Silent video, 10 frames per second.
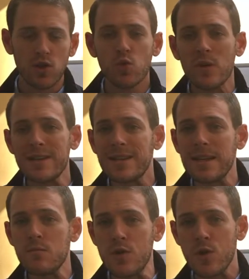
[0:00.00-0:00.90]
to
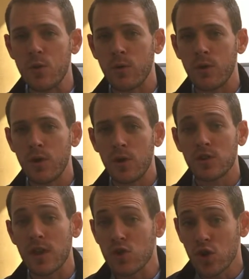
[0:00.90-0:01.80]
redeem you,
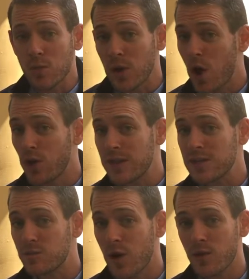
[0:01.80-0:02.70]
so that you could be called
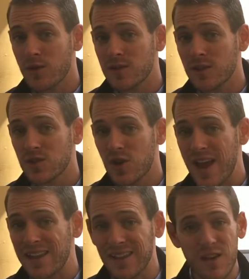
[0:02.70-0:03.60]
his brother and sister
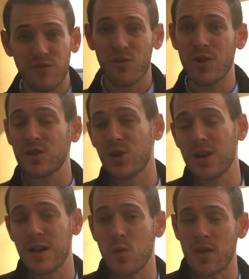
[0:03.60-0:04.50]
and live for
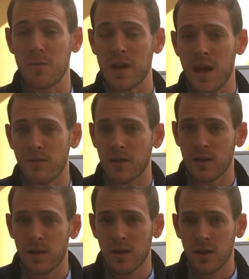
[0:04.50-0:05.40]
eternity with him in heaven,
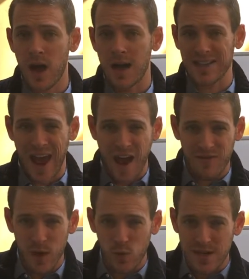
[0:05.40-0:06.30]
to
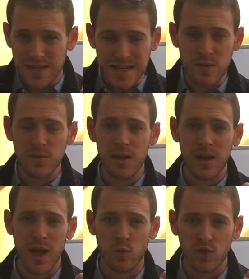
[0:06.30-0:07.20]
have that redeemed
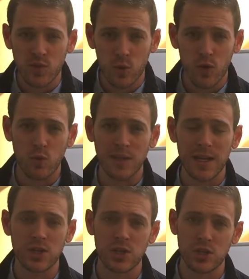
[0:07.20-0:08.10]
and restored
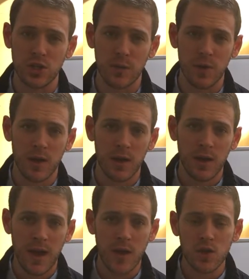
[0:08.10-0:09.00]
relationship.
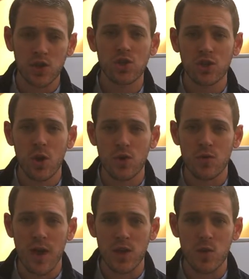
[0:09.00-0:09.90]
And this should show
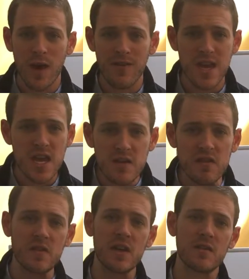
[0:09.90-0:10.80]
you that you have
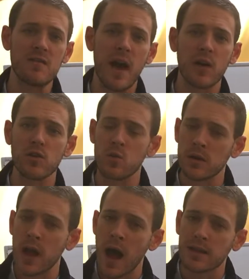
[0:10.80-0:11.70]
infinite value
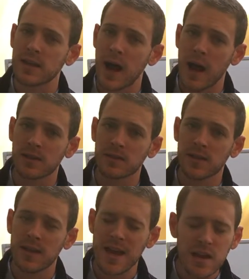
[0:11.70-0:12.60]
in God's eyes.
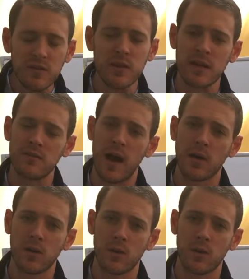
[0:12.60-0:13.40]
Infinite value.